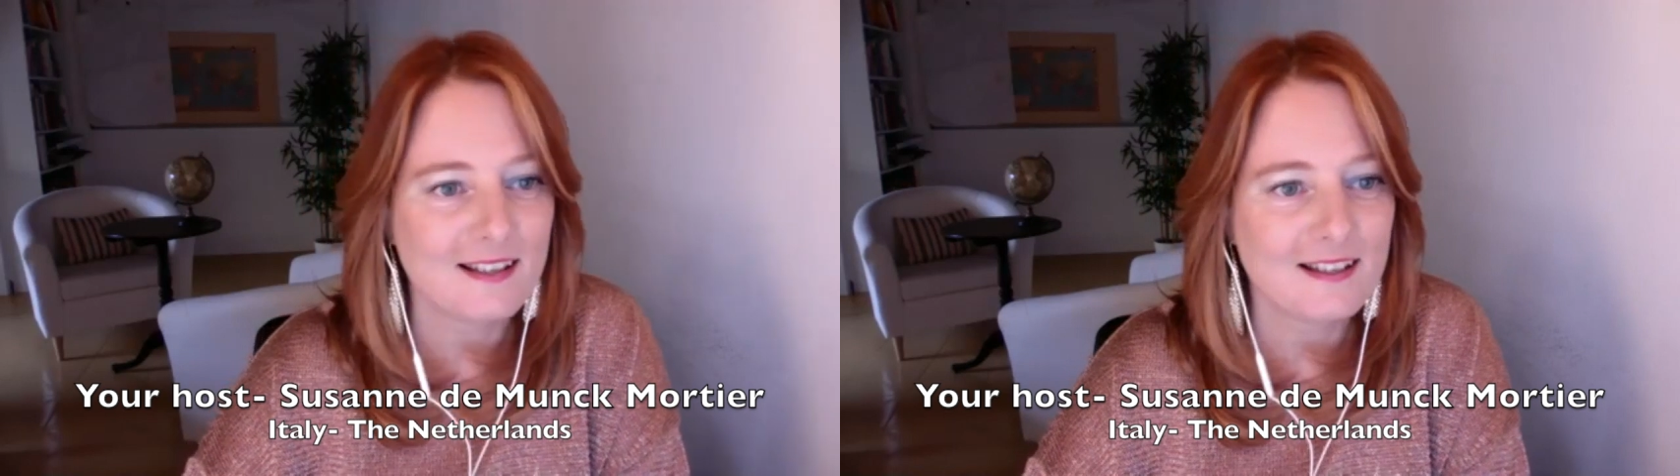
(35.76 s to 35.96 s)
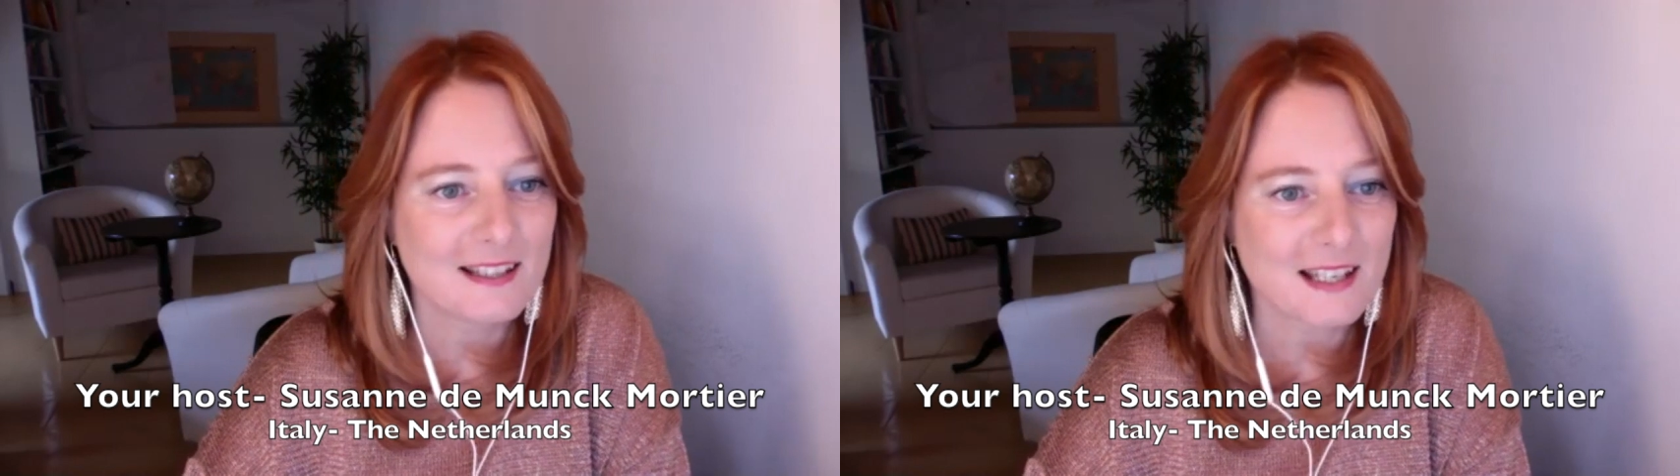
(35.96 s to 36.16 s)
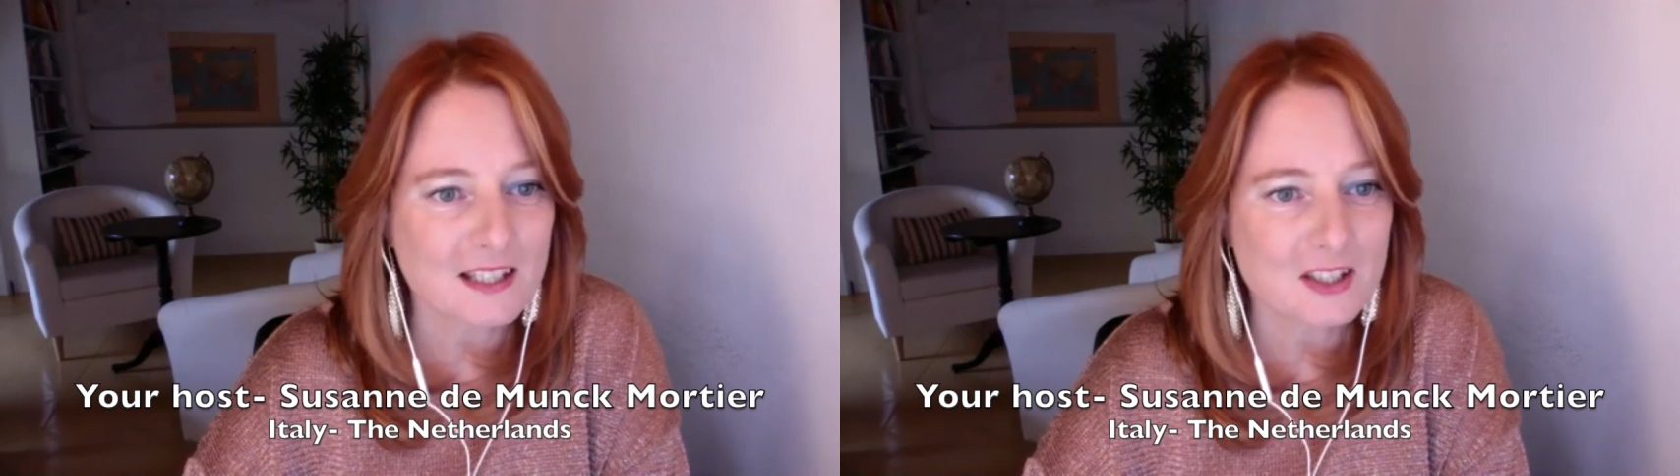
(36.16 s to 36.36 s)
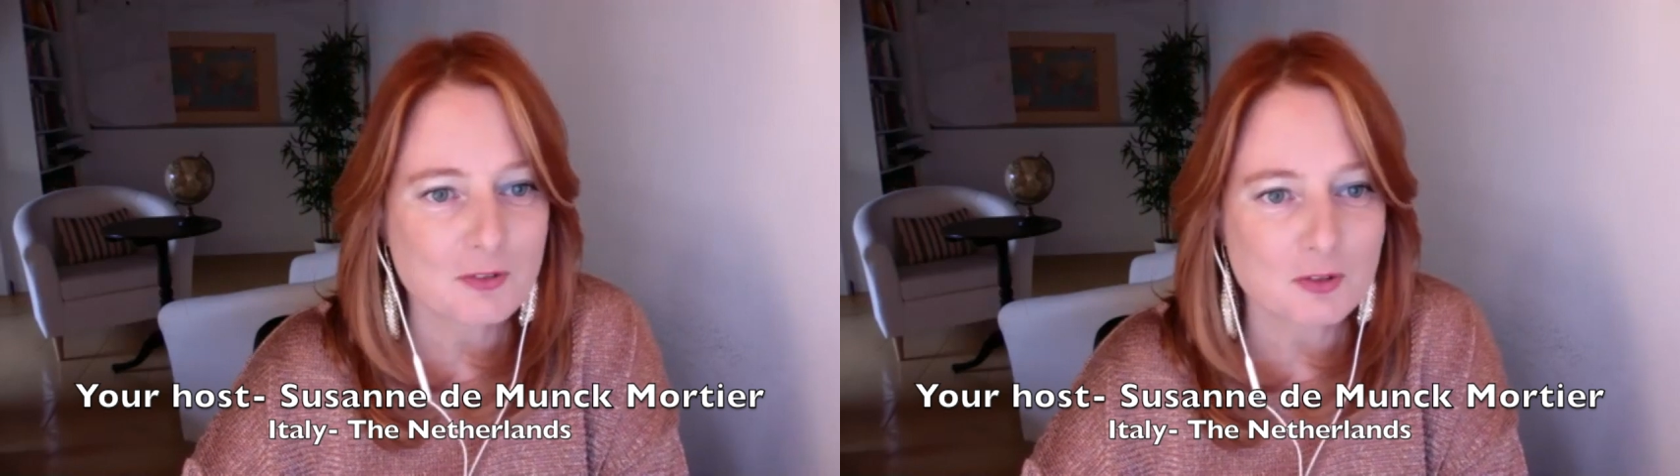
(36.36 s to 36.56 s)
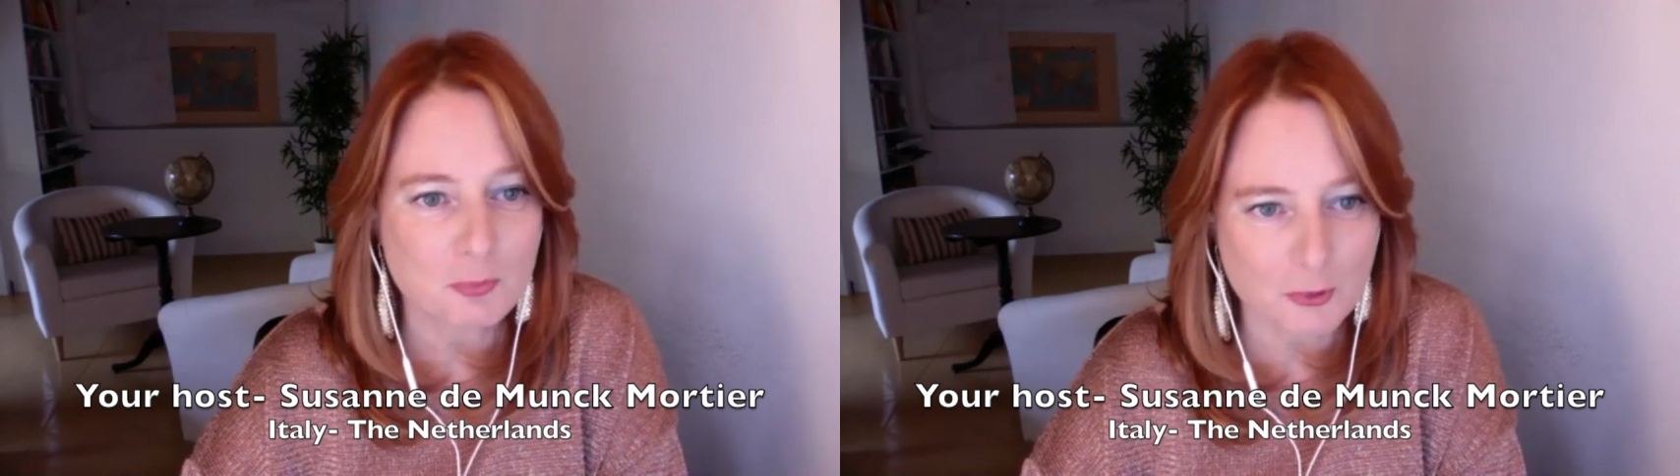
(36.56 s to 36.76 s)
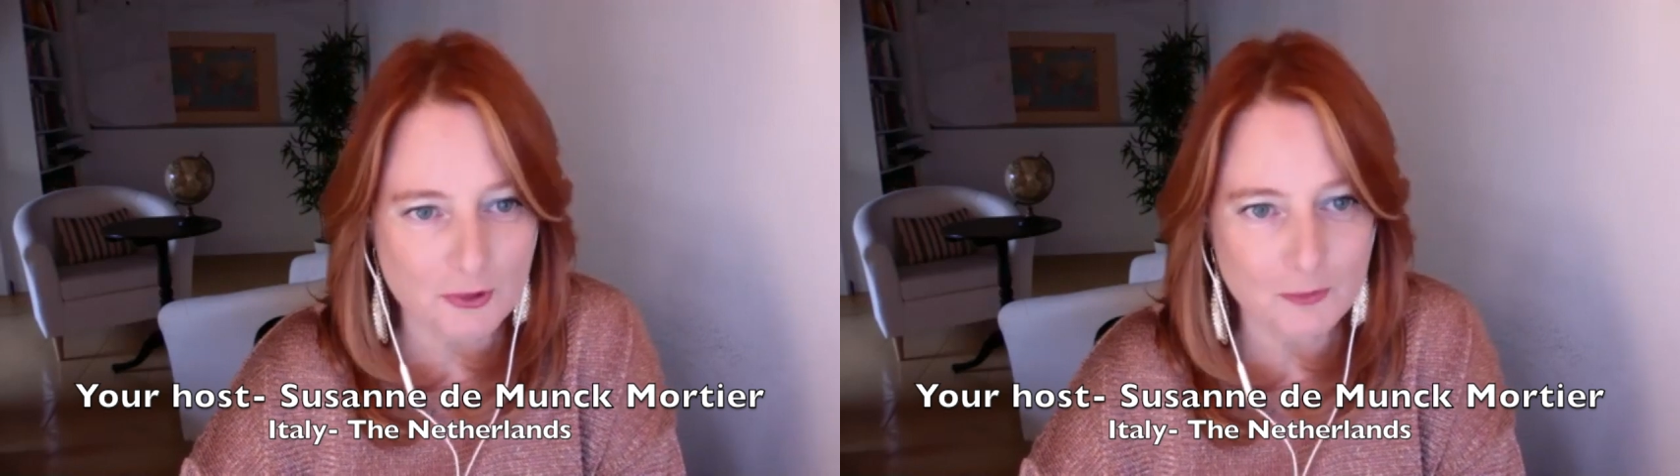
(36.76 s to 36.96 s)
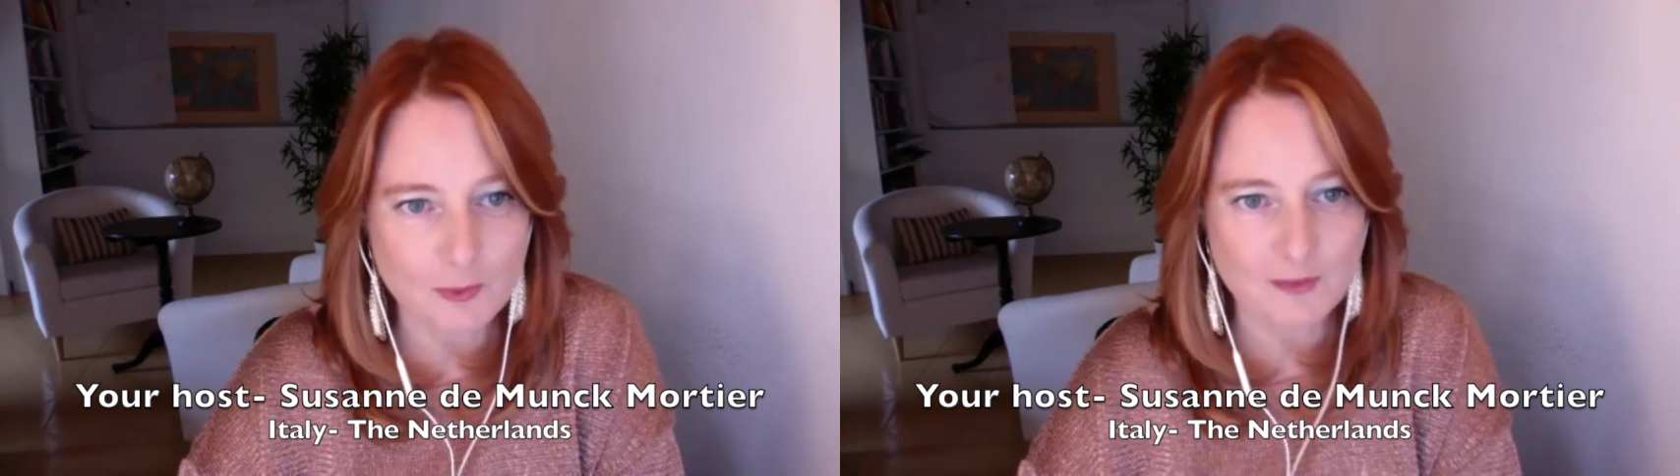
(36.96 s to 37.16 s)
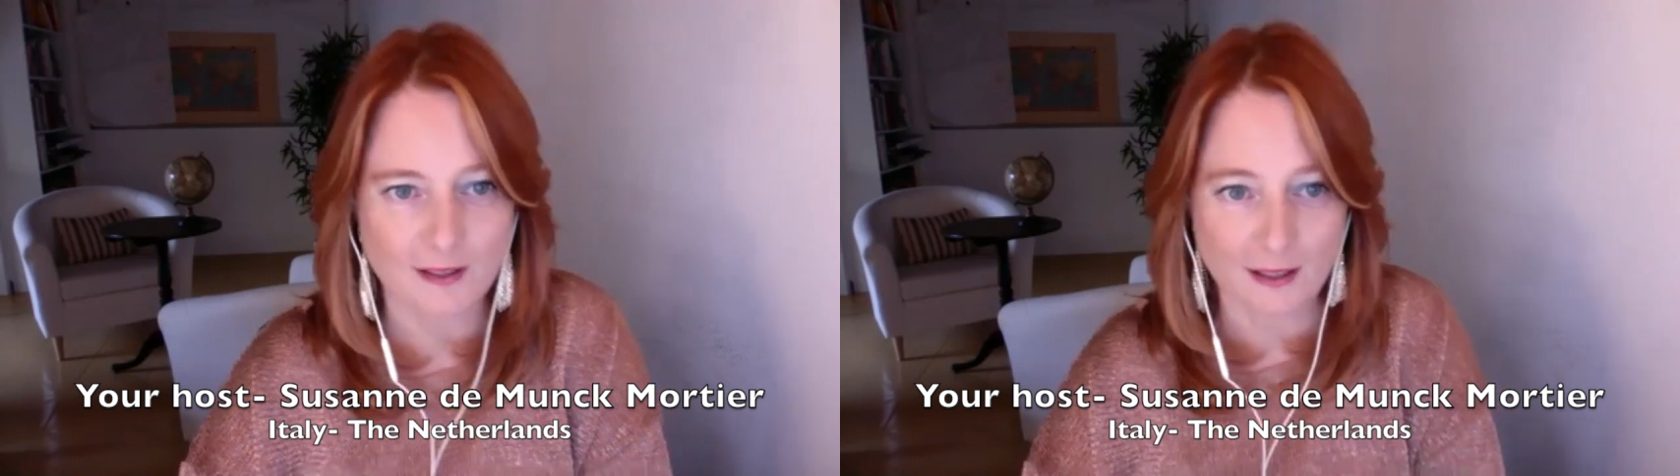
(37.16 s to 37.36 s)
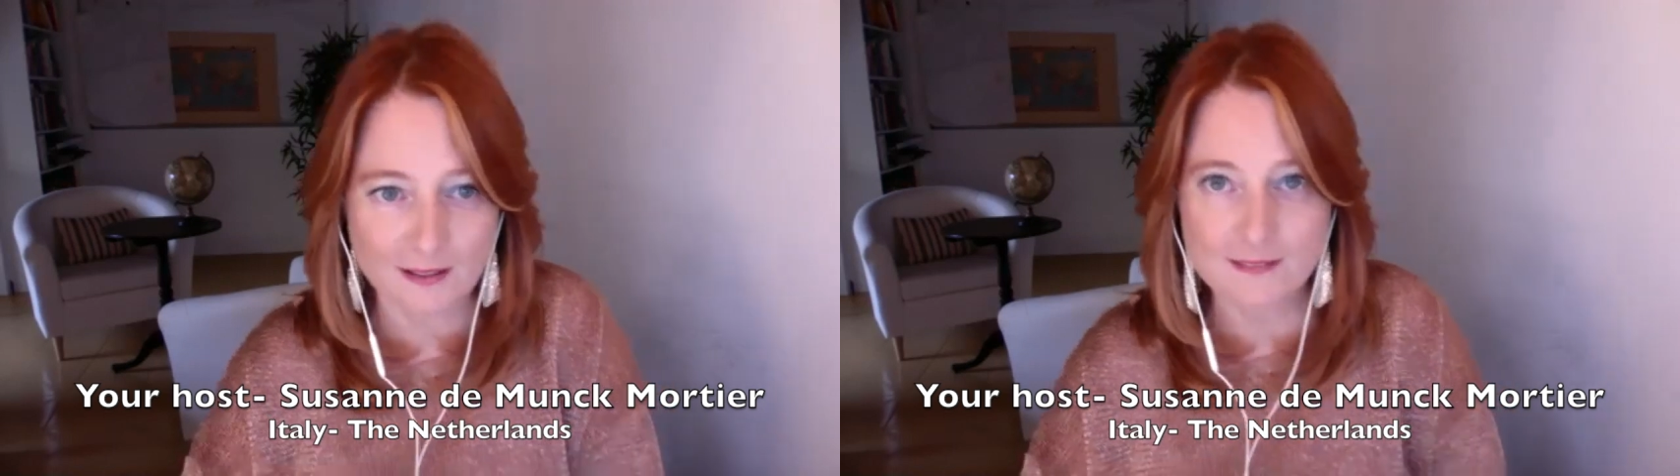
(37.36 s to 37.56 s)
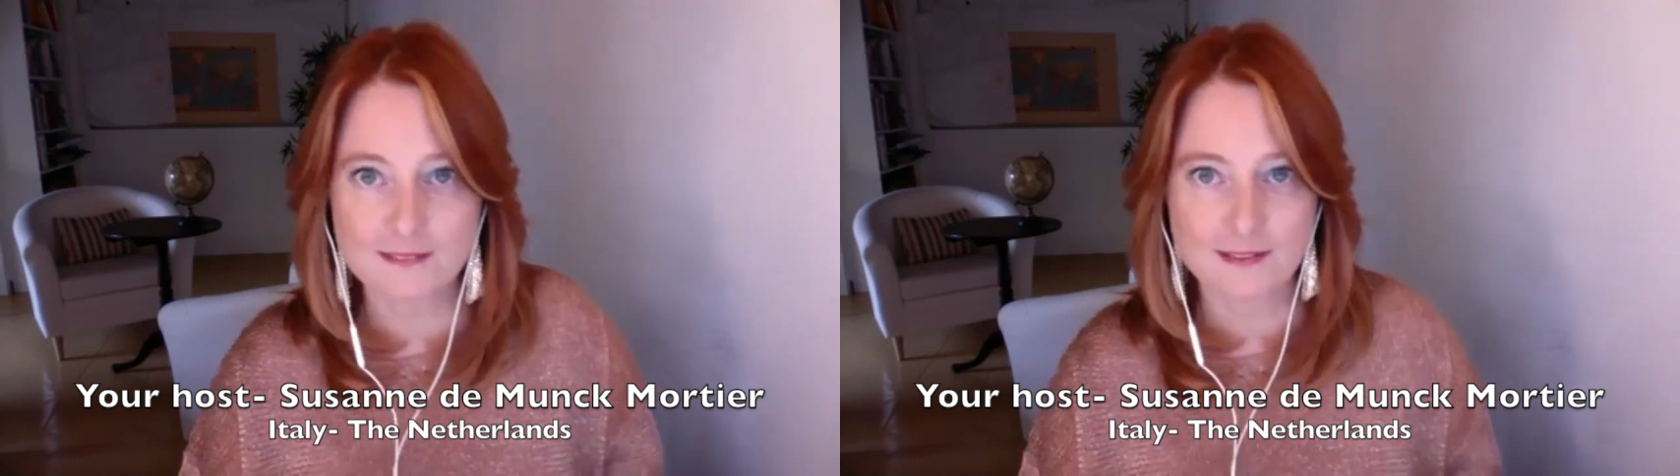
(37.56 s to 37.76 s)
Candace was born with heightened